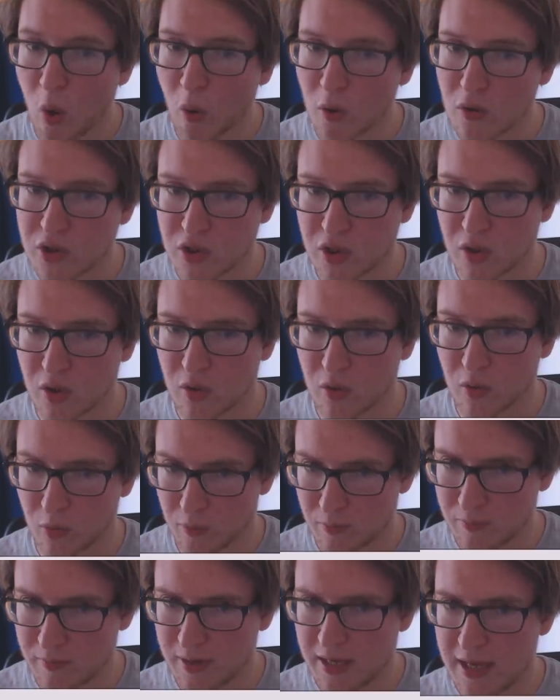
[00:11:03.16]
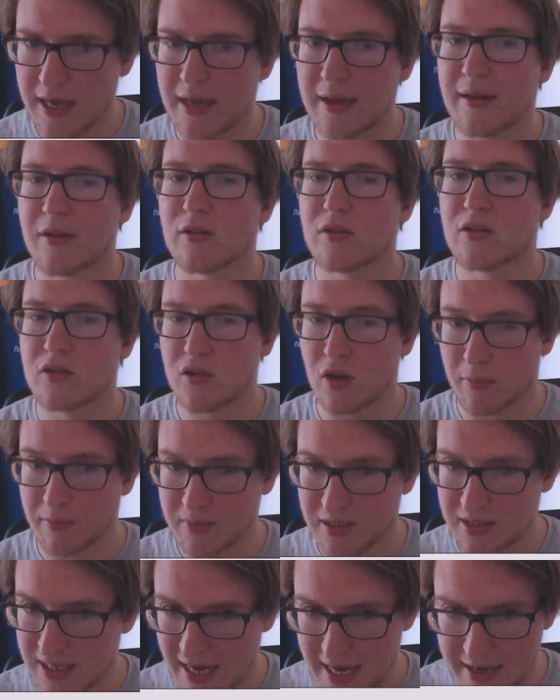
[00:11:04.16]
also, some
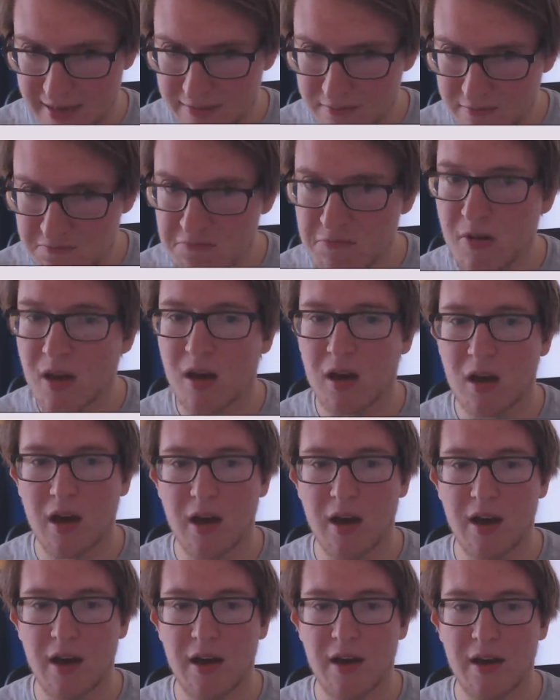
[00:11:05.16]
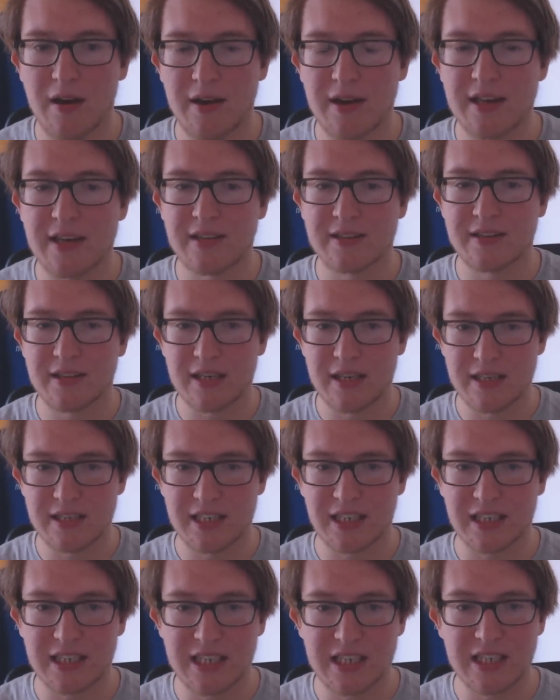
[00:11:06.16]
say, is
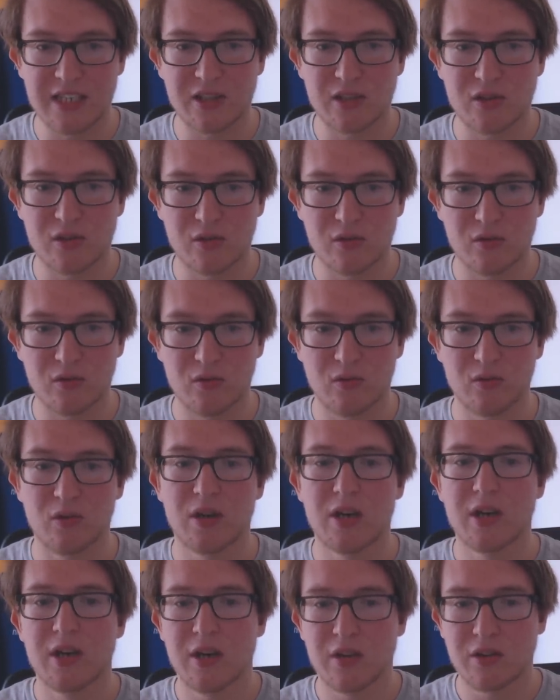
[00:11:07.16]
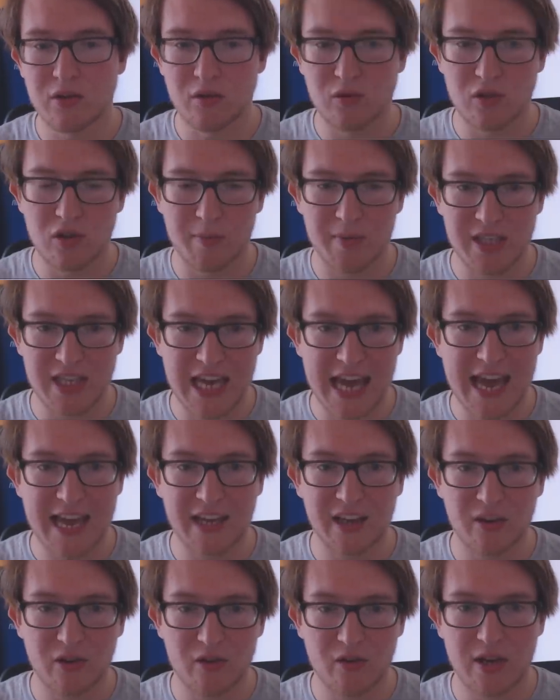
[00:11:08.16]
a key to some of the
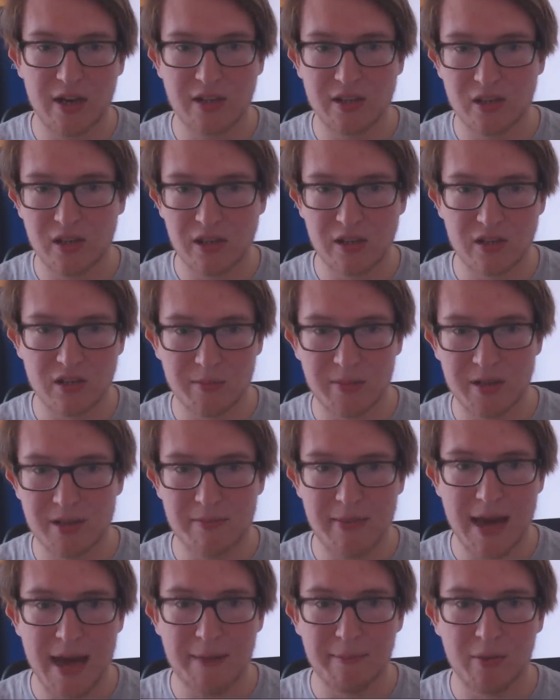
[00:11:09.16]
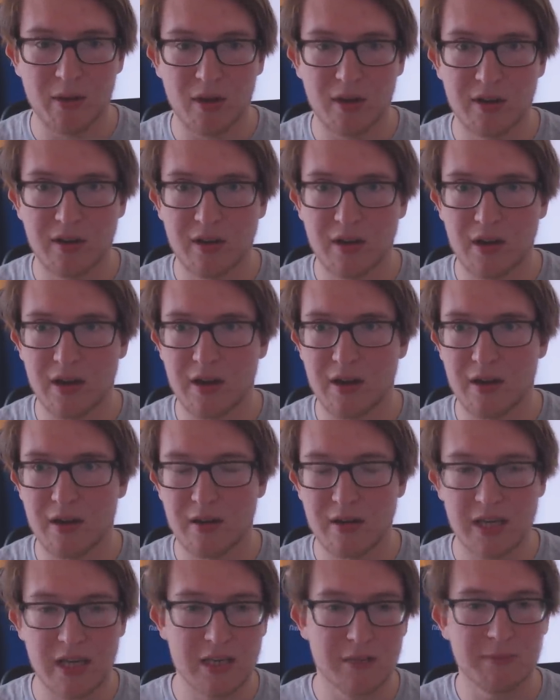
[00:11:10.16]
anger and some of the bad blood.
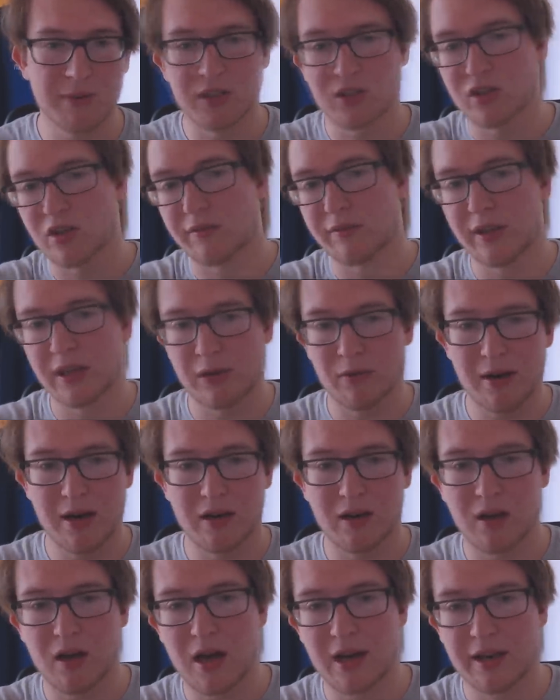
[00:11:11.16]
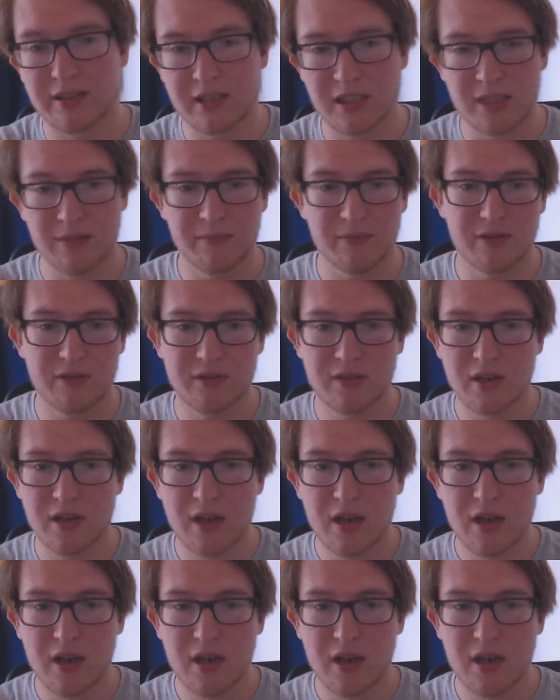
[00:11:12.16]
He has been shuffling around a lot of teams.